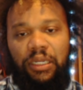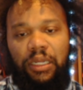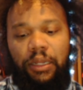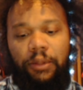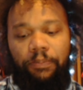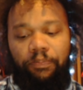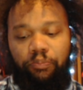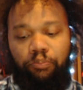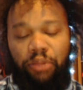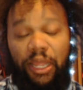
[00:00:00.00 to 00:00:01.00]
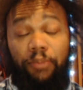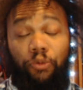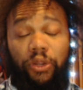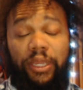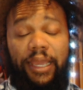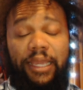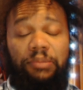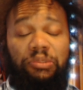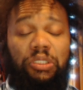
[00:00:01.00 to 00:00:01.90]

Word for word: um, playing more games.